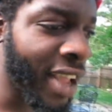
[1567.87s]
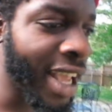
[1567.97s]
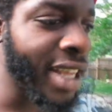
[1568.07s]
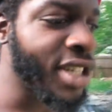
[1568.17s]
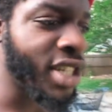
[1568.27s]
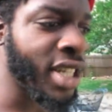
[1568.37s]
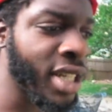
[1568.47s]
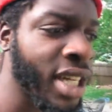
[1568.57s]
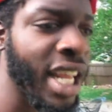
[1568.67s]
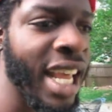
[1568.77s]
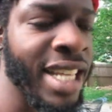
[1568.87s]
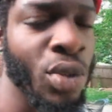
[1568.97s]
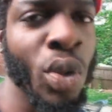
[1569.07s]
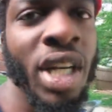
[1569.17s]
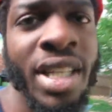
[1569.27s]
aging is
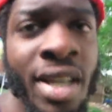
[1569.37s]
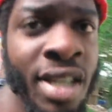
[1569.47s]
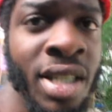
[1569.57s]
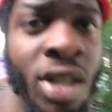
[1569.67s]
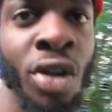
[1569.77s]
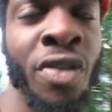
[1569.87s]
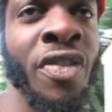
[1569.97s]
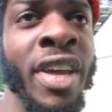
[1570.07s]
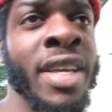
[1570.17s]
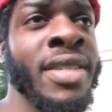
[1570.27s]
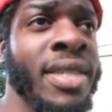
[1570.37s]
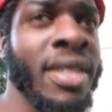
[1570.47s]
what it does to your face.